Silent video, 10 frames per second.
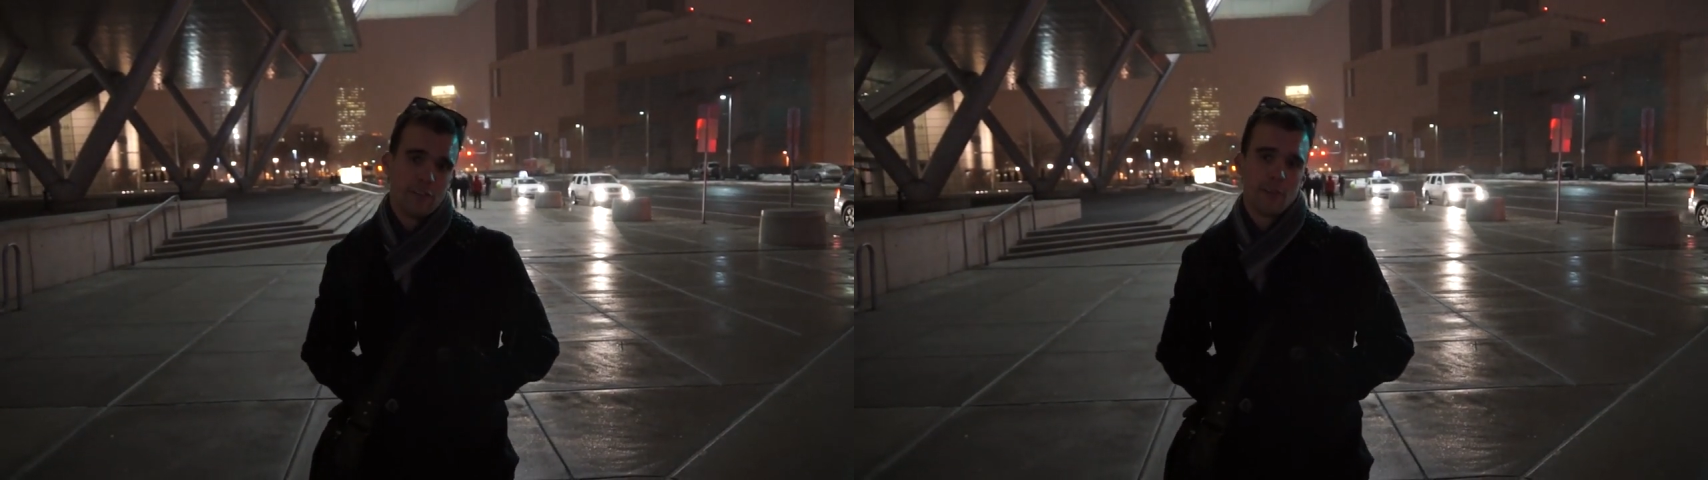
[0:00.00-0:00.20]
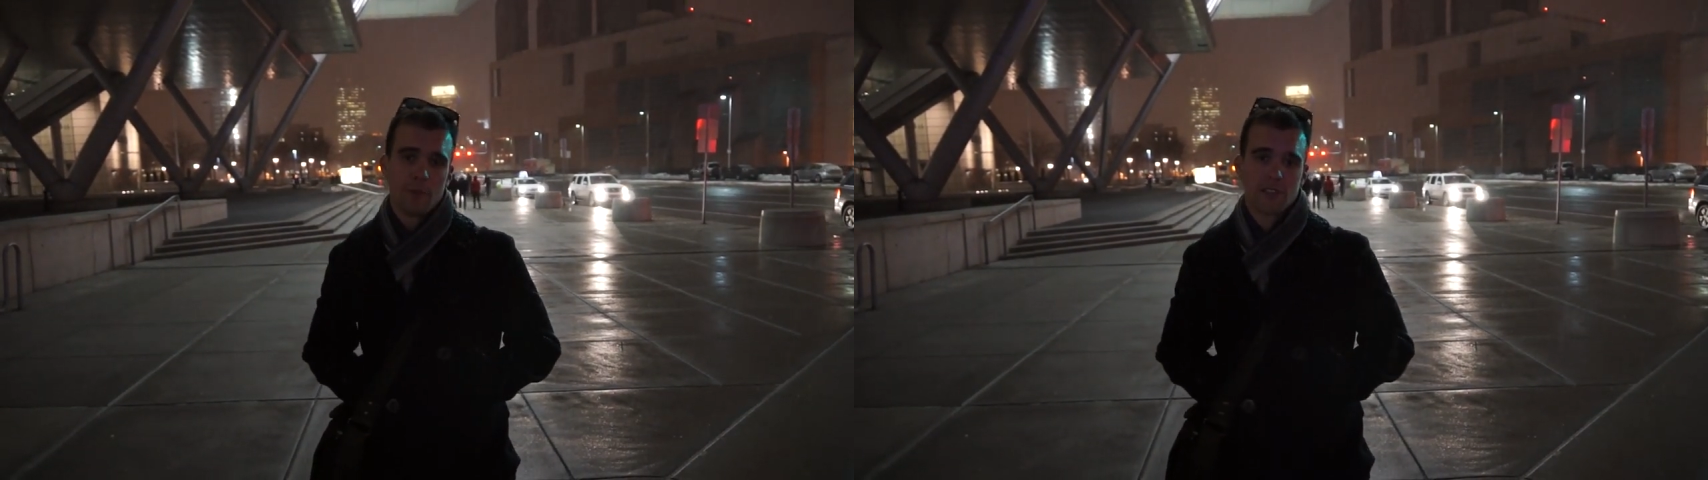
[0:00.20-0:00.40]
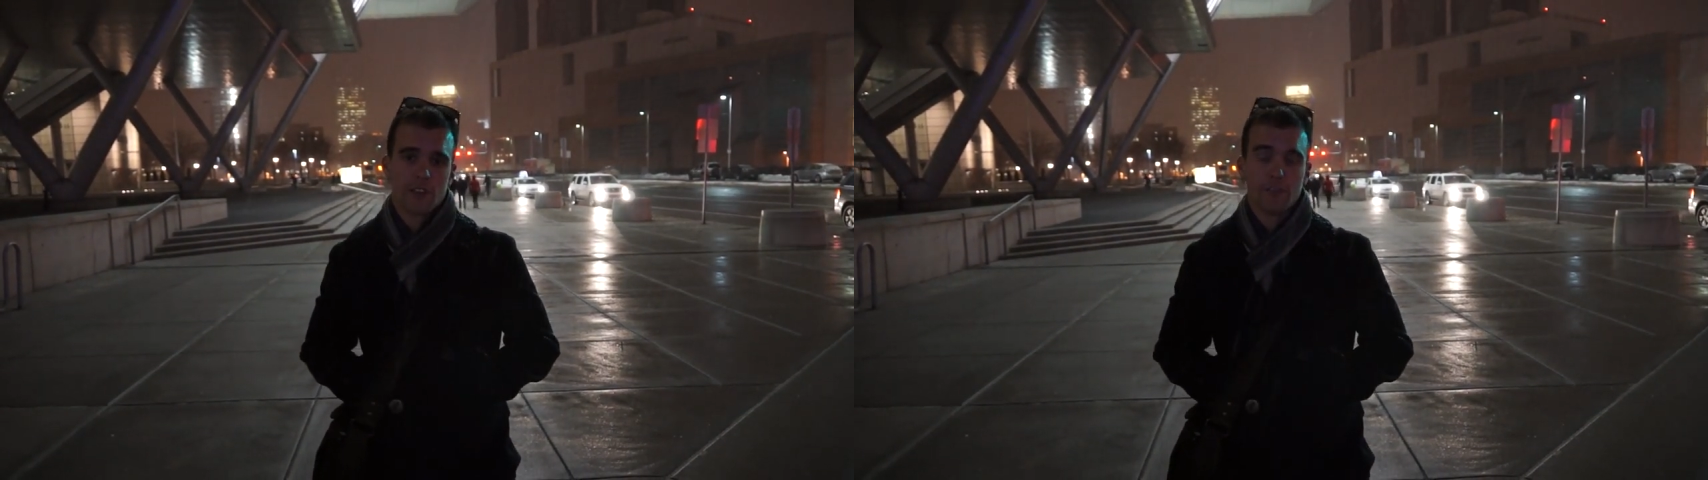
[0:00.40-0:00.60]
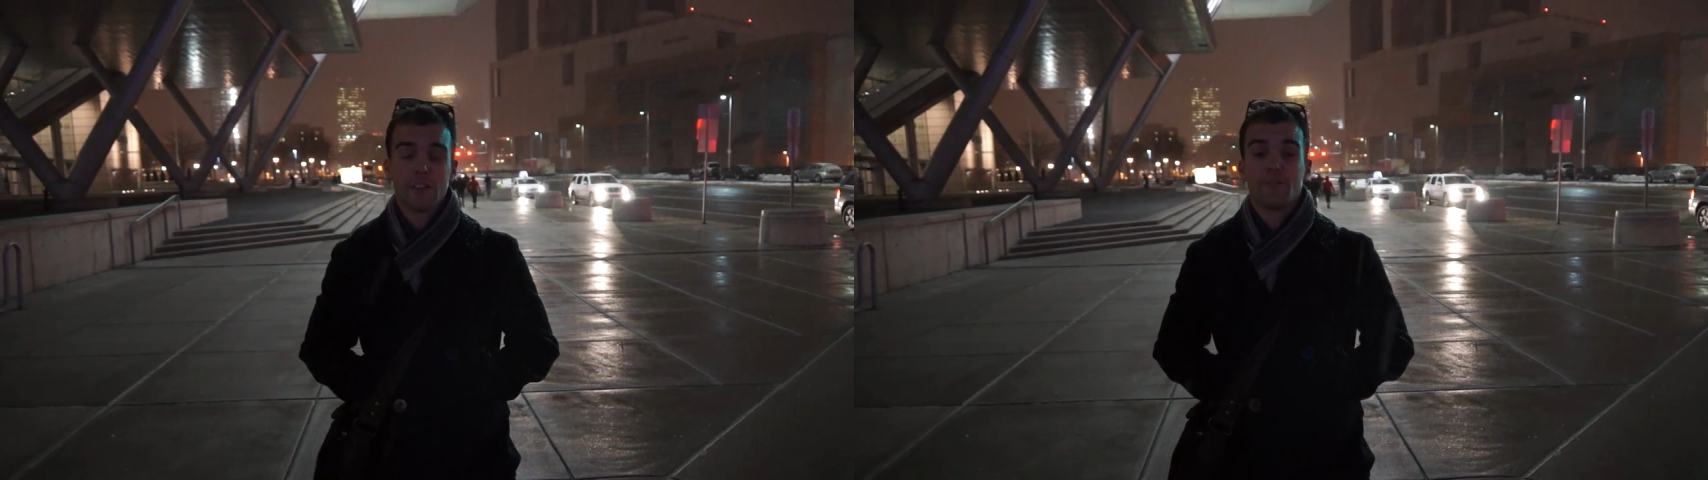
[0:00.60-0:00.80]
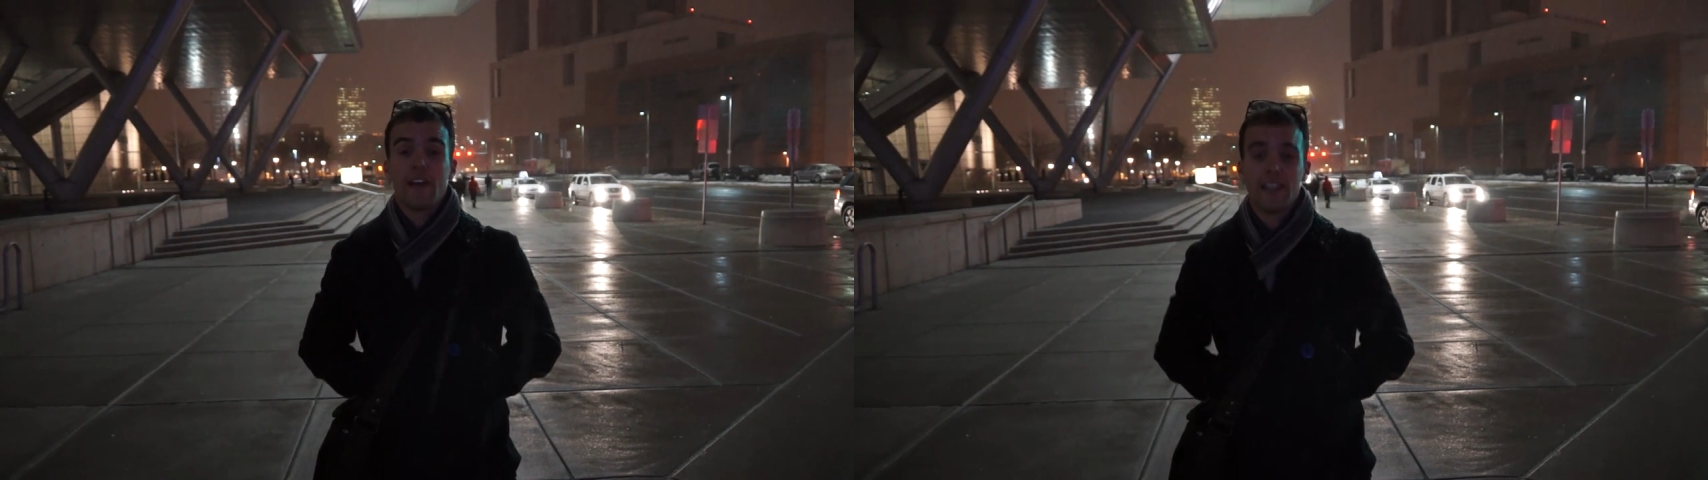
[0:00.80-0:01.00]
50% off.
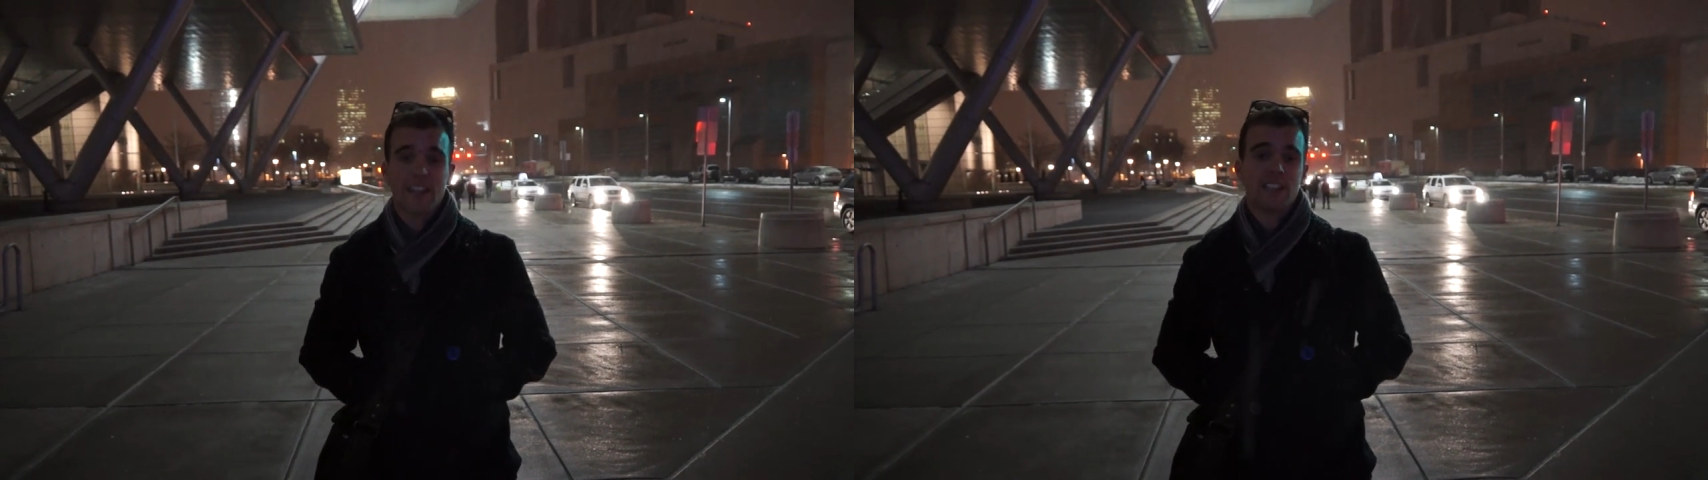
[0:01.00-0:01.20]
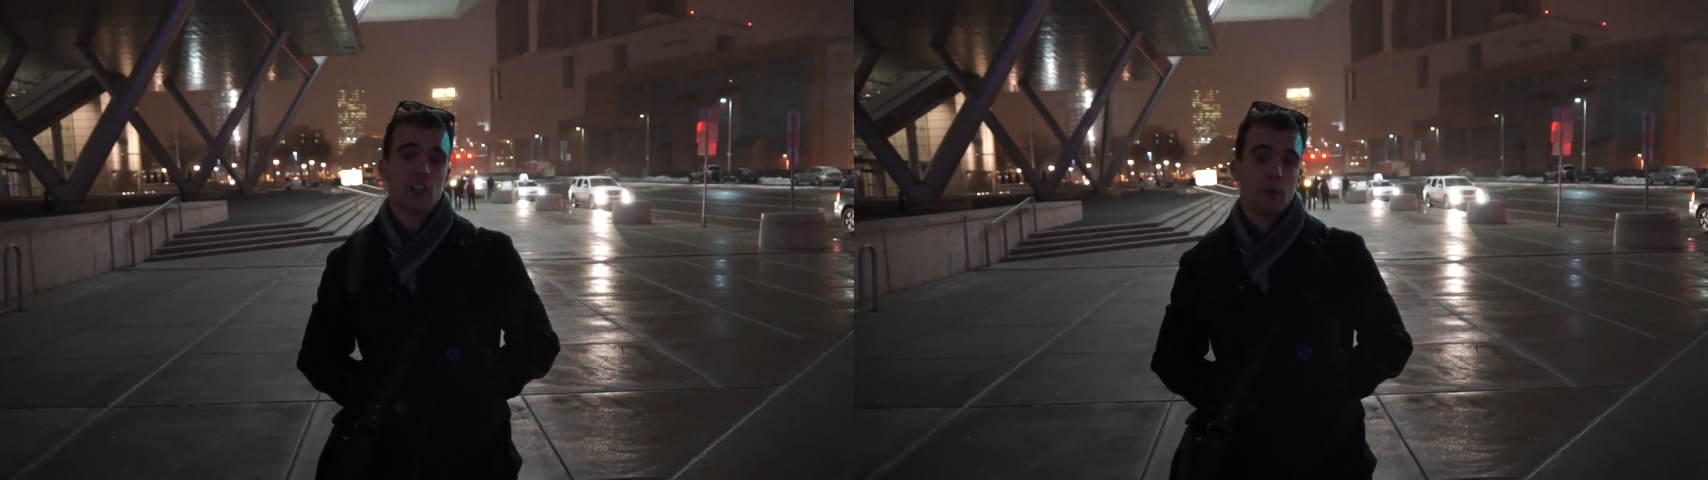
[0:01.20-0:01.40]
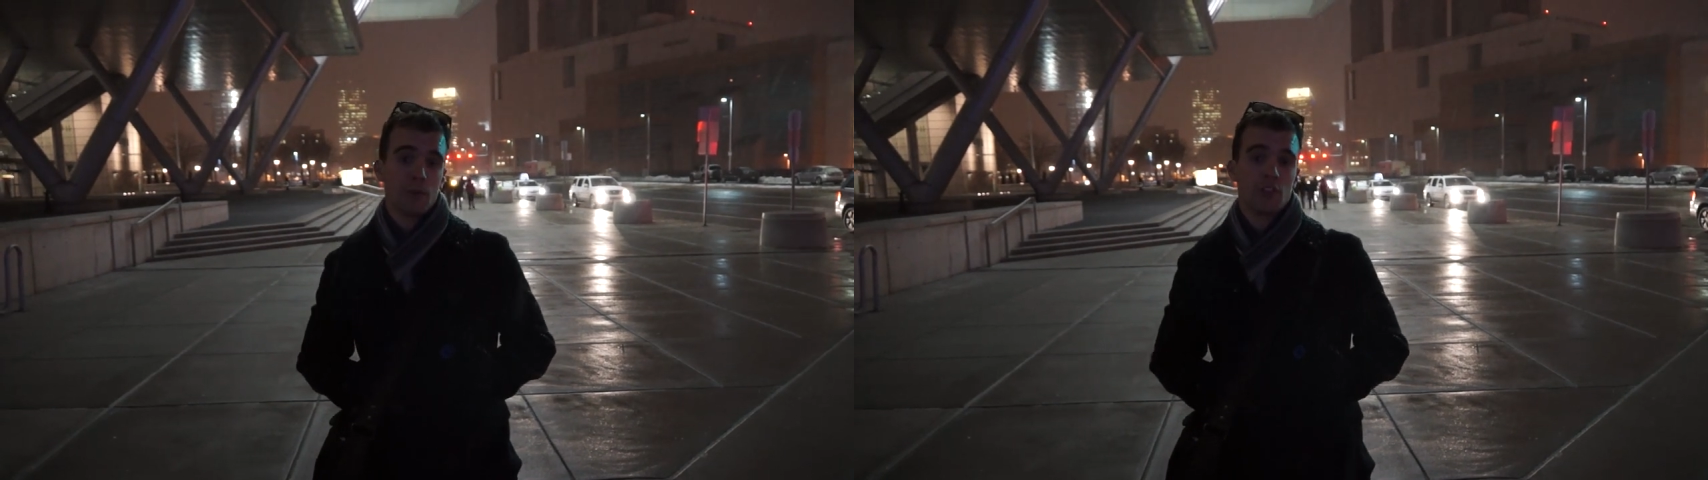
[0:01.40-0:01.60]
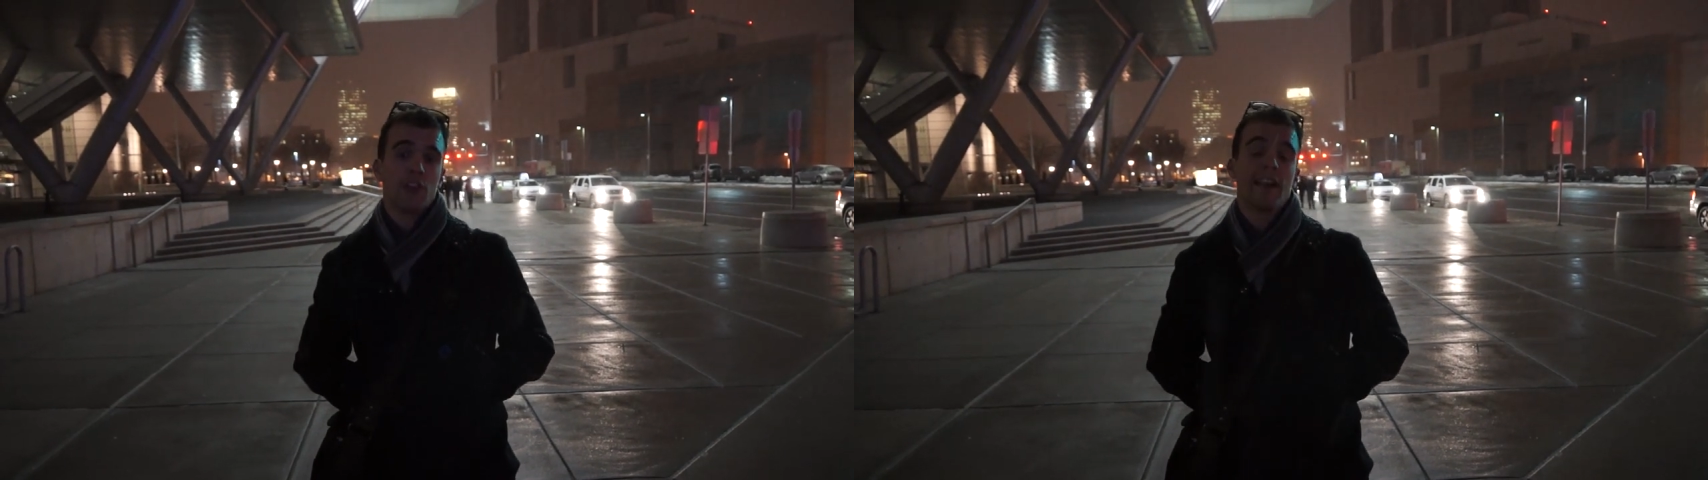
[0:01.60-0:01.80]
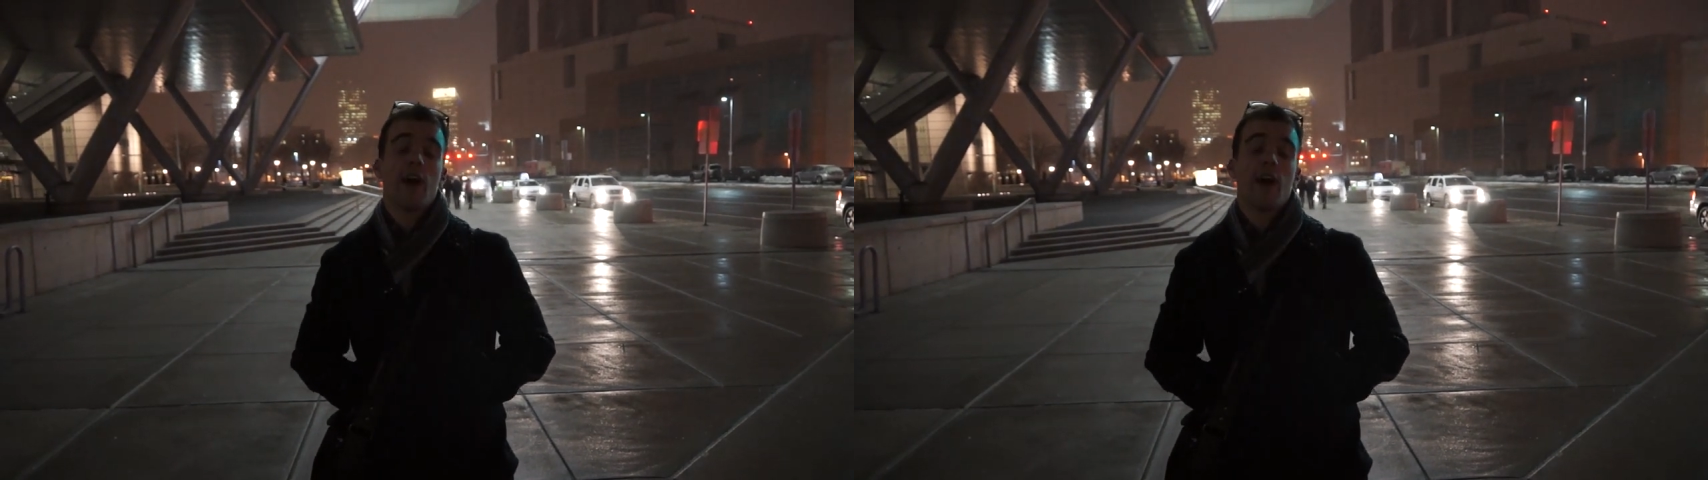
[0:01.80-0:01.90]
It's a fantastic opportunity to